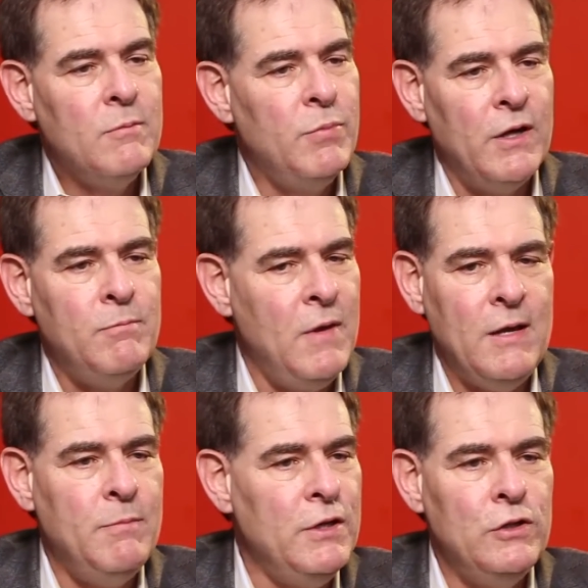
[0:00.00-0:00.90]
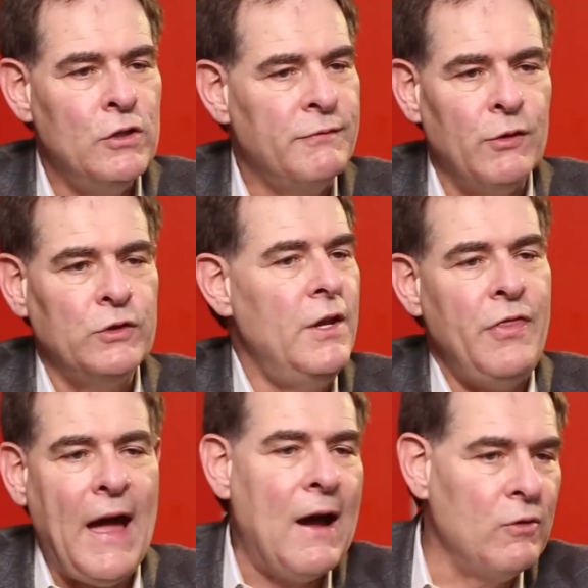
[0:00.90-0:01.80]
but may be useful to
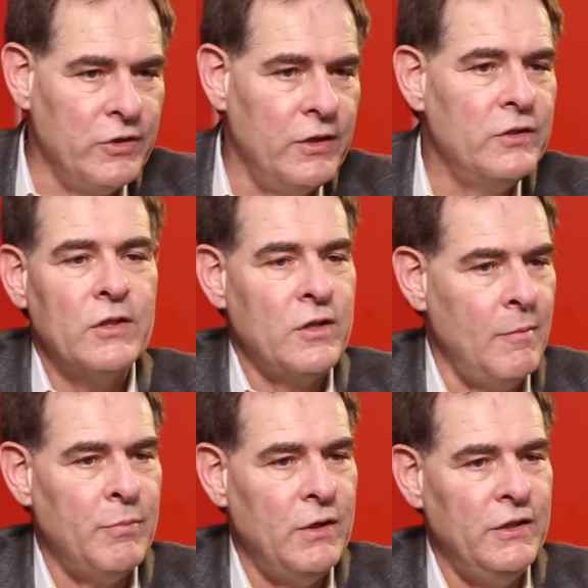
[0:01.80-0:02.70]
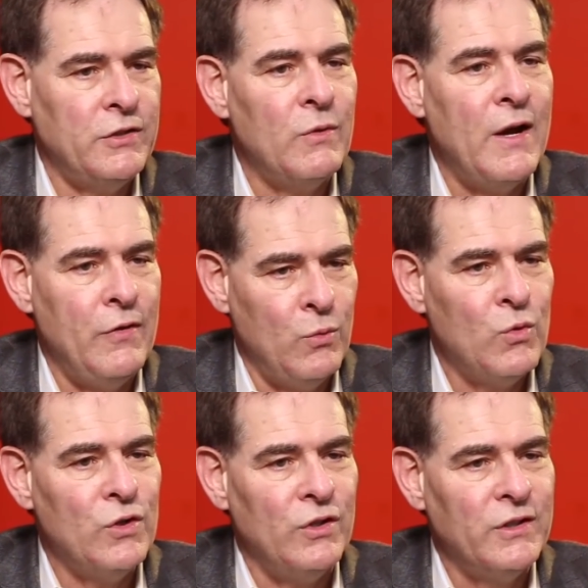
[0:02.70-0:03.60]
thousands of companies around the
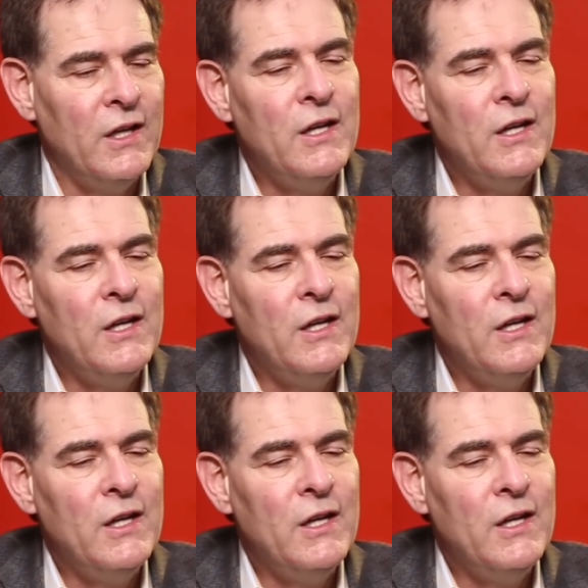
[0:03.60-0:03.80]
world.